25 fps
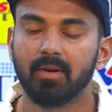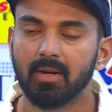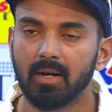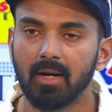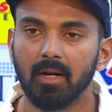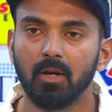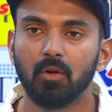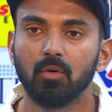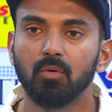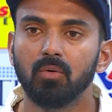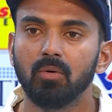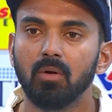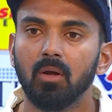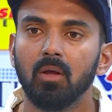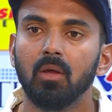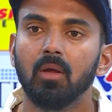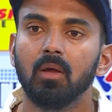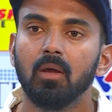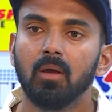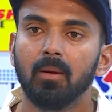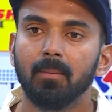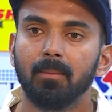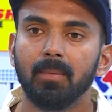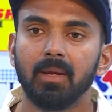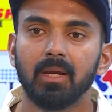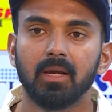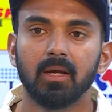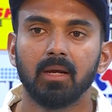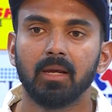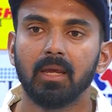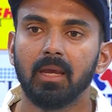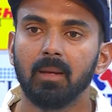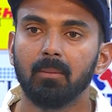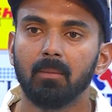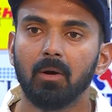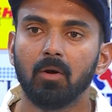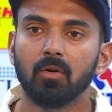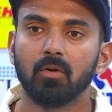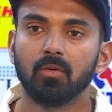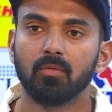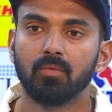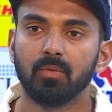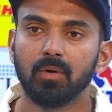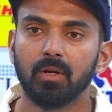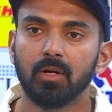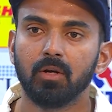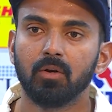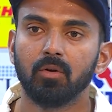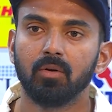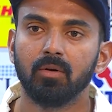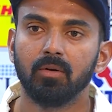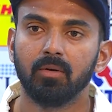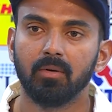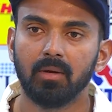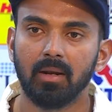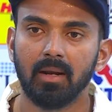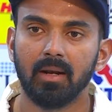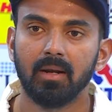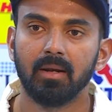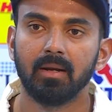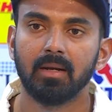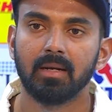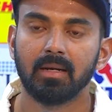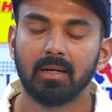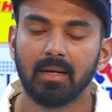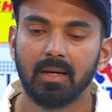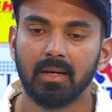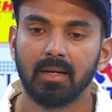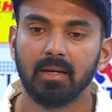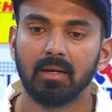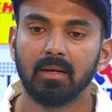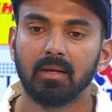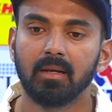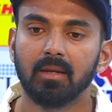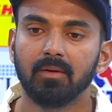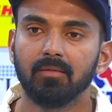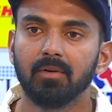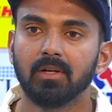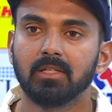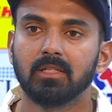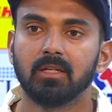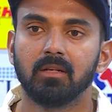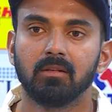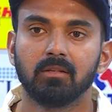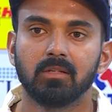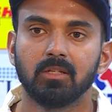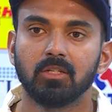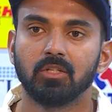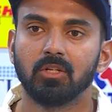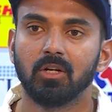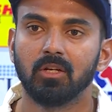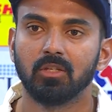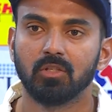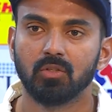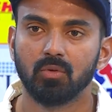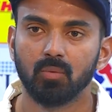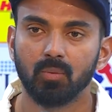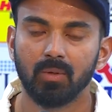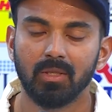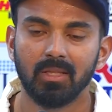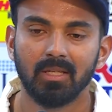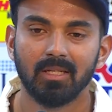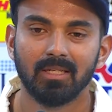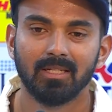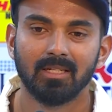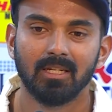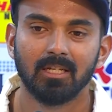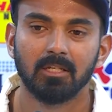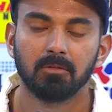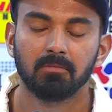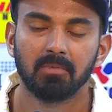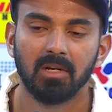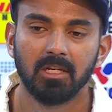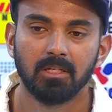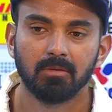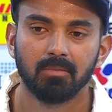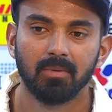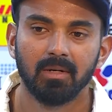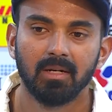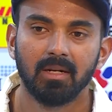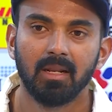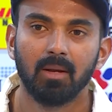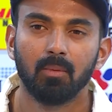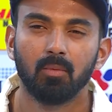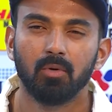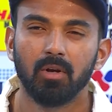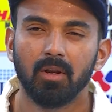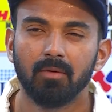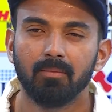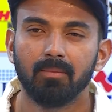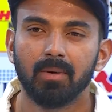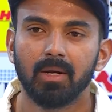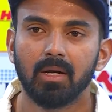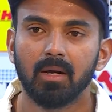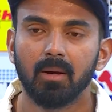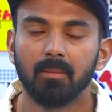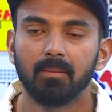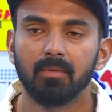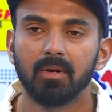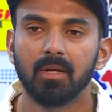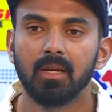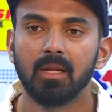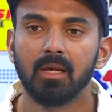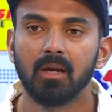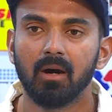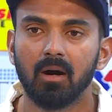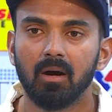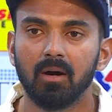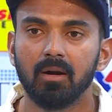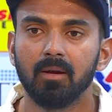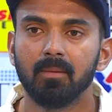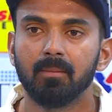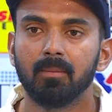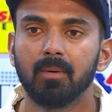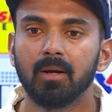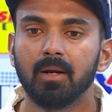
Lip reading: tried to make a game out of it and try and give ourselves a chance to win this test match, but that would have become really hard.